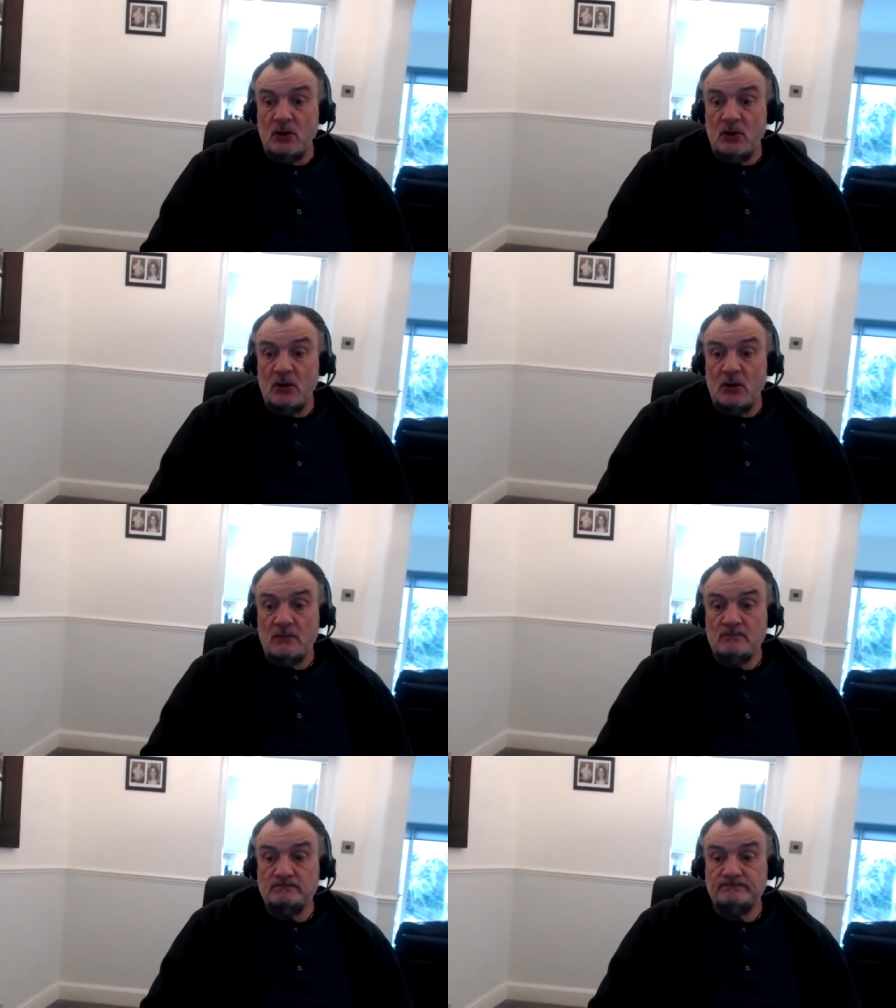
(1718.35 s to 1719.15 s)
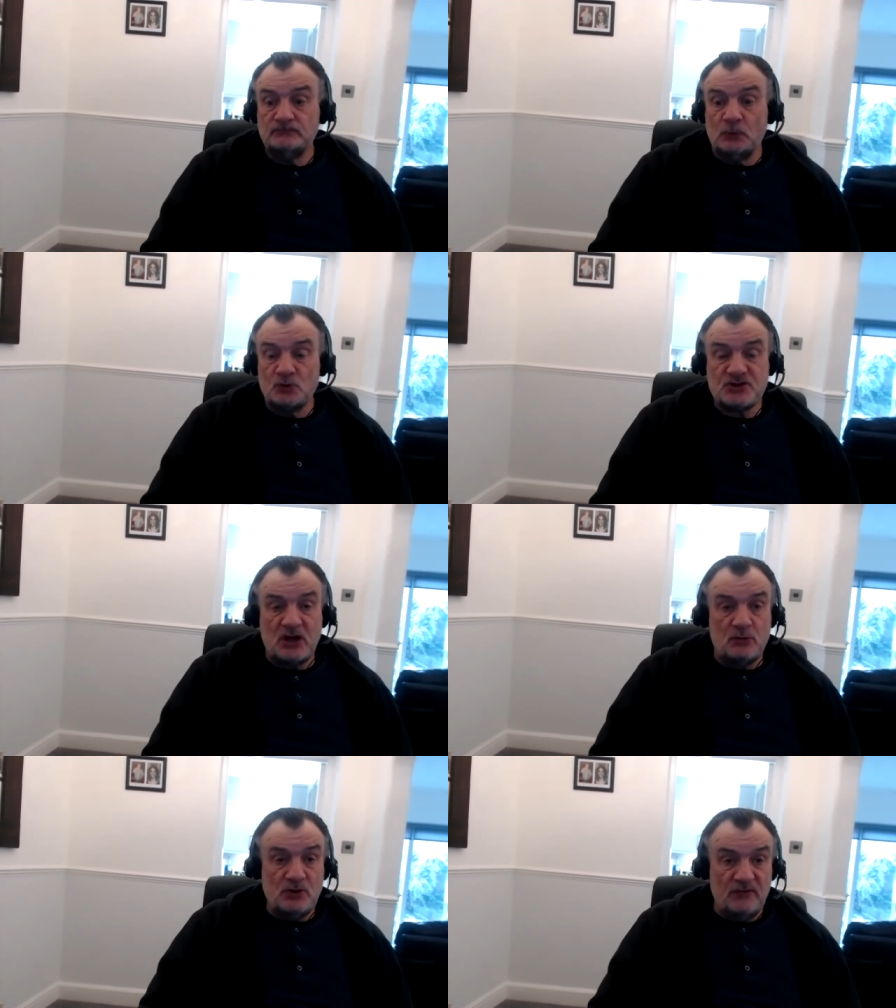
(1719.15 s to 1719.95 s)
um, or saying
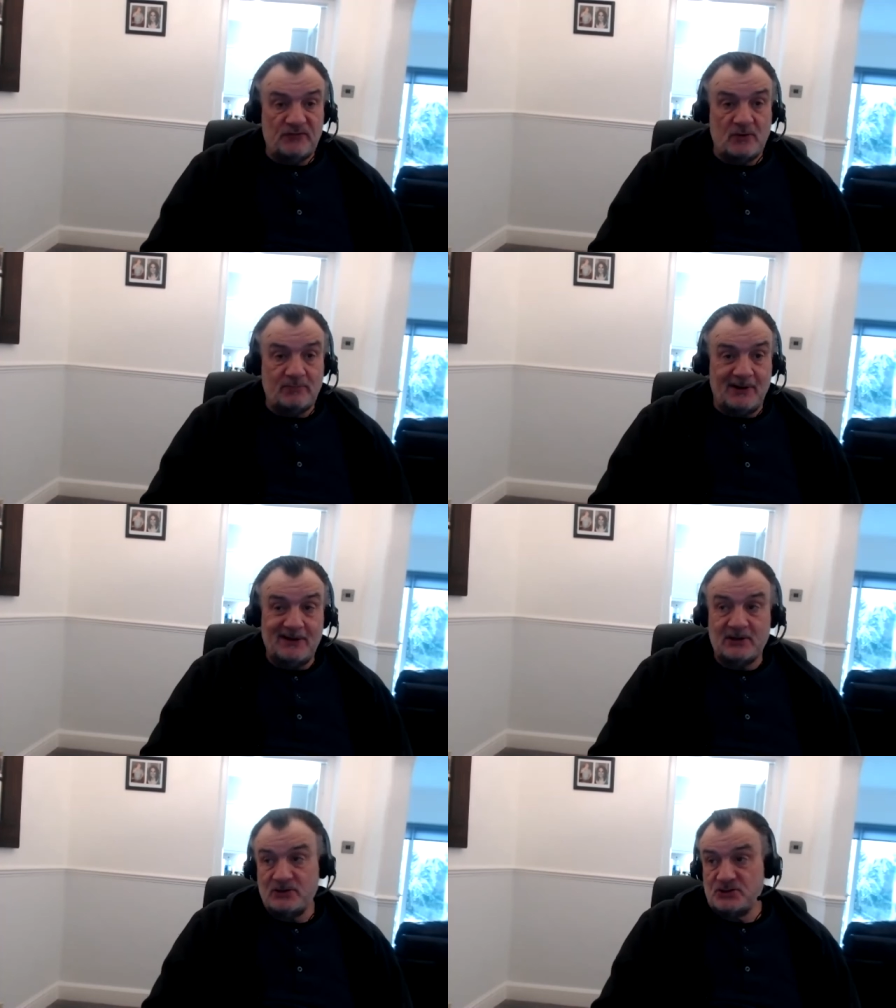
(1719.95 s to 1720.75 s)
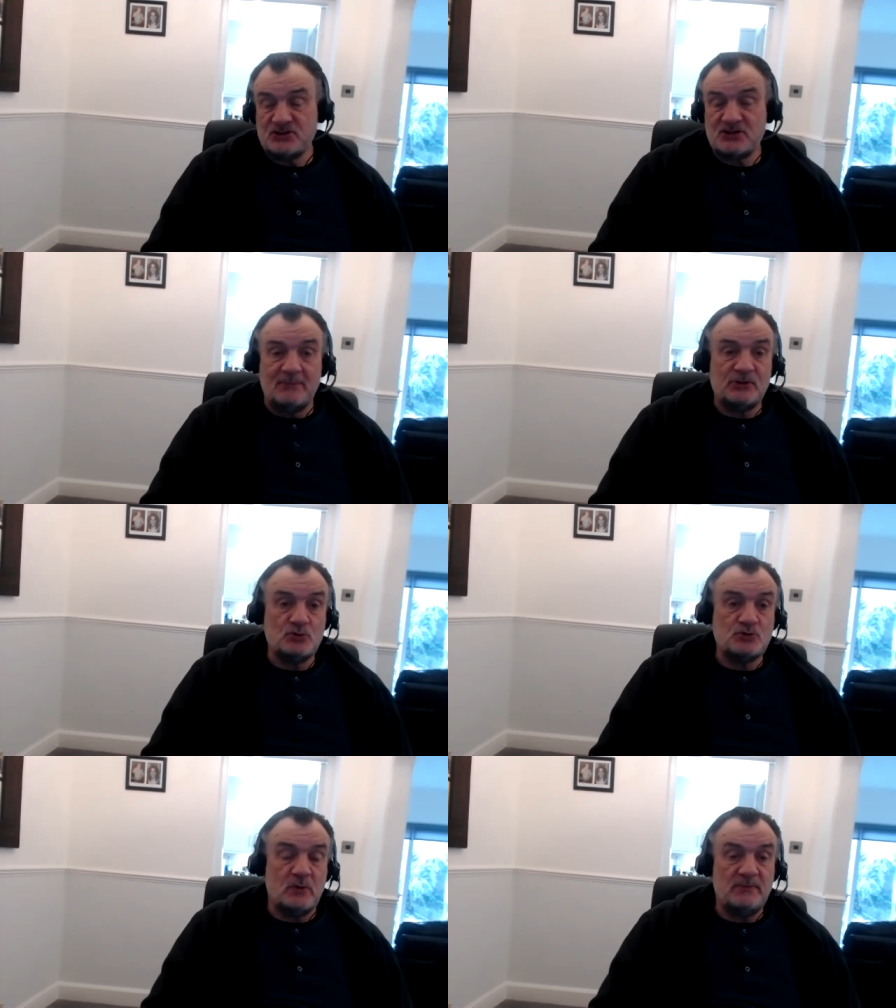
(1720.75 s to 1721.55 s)
to a youth team player, "Can you just come and do
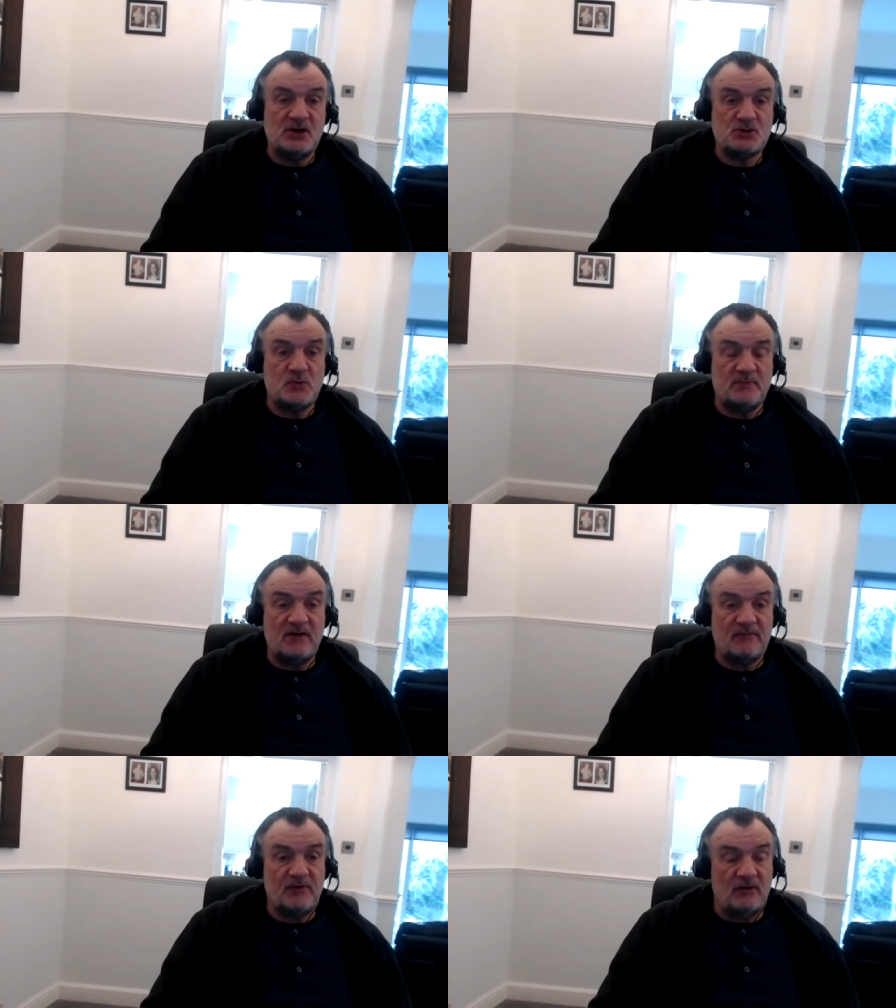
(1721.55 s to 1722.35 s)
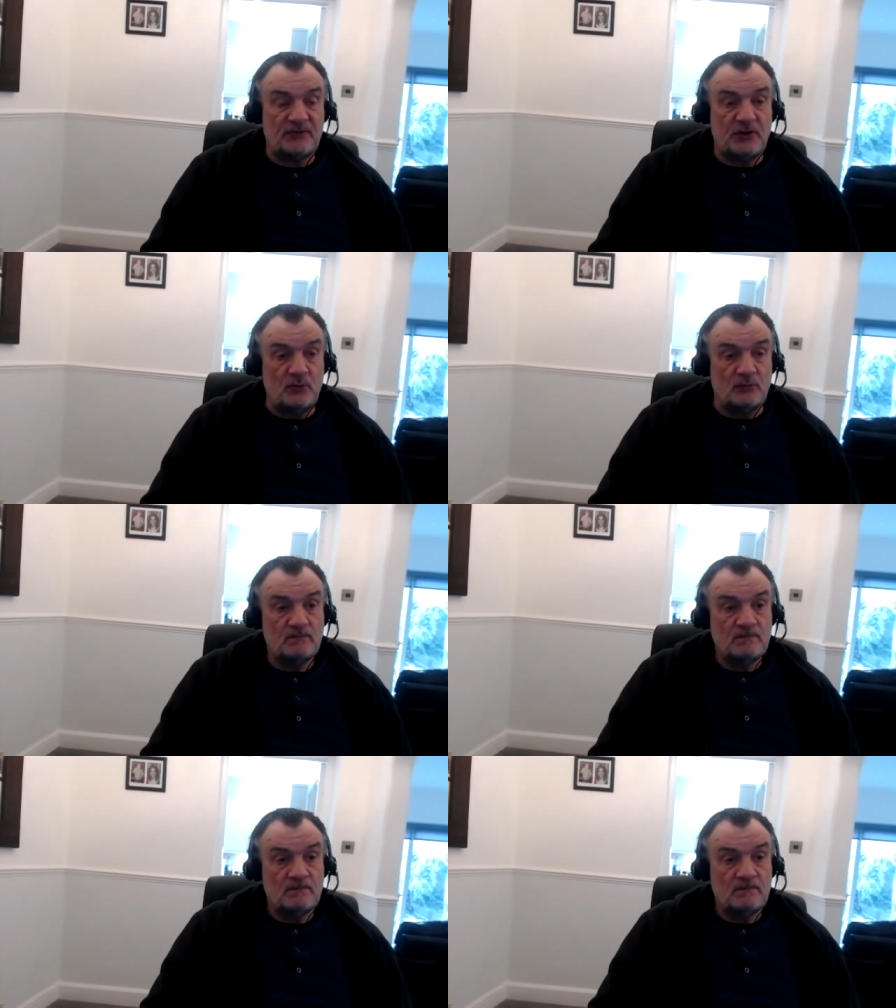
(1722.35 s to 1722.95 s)
20 minutes with me every afternoon?"